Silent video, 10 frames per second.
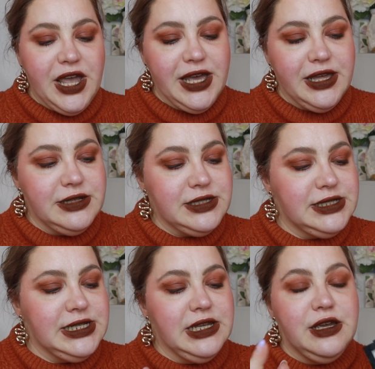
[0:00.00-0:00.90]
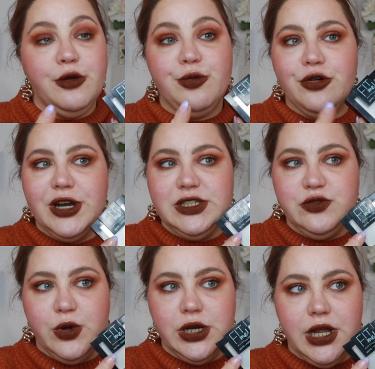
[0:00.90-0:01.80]
And the
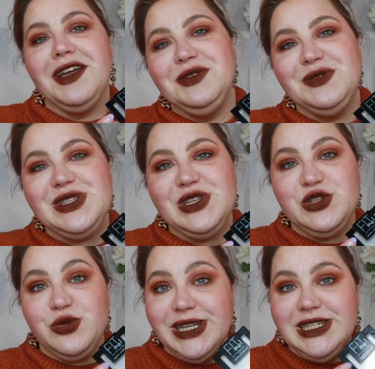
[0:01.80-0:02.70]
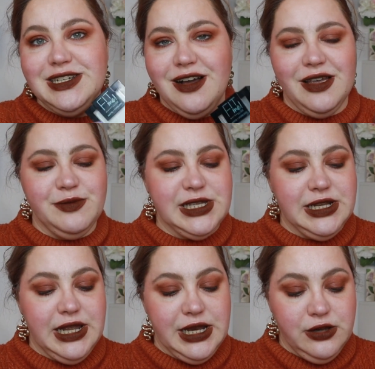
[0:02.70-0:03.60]
pressed one I used 20 times
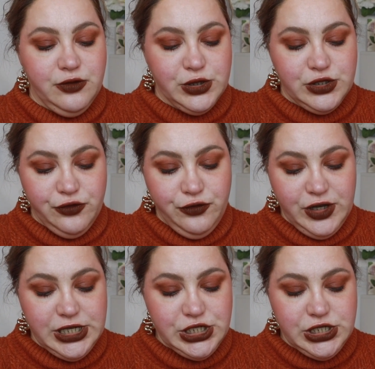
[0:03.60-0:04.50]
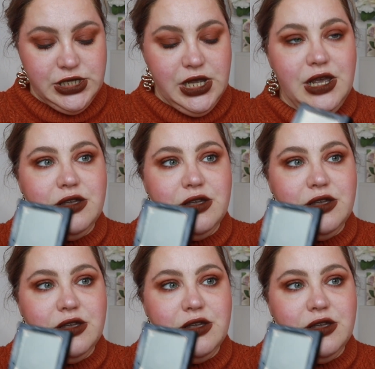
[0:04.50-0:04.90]
and then it was finished.